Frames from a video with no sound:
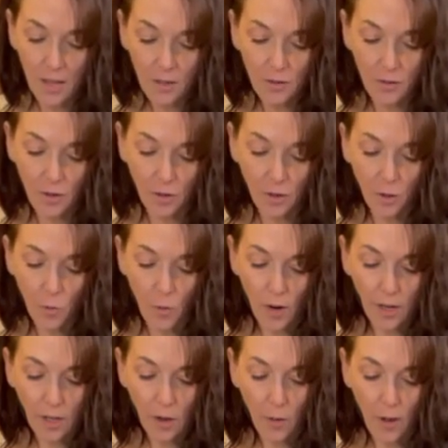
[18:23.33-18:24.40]
So you
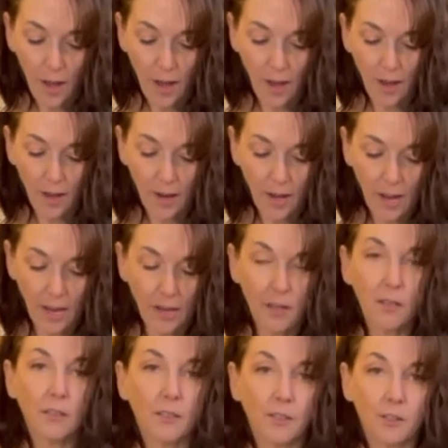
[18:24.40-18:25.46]
wanna go ahead and
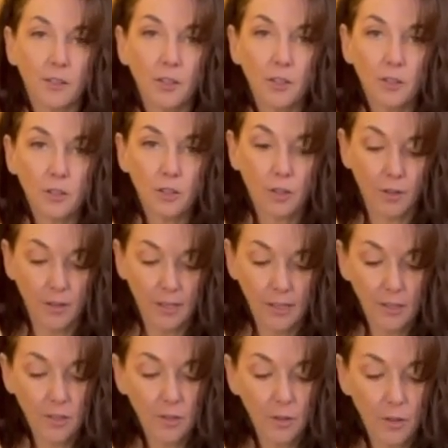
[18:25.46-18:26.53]
clear your
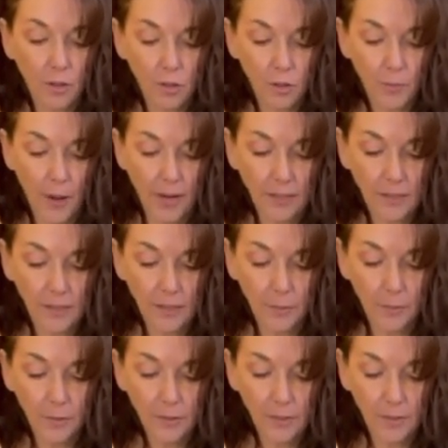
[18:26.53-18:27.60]
screen so it goes back to
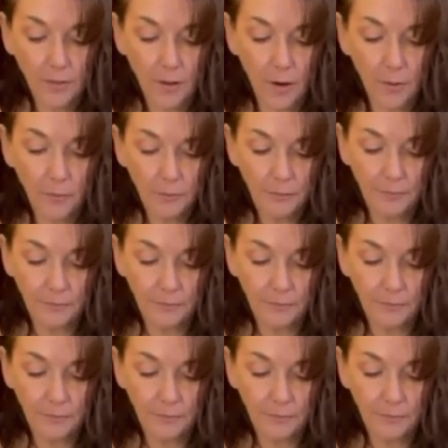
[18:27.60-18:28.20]
double zero.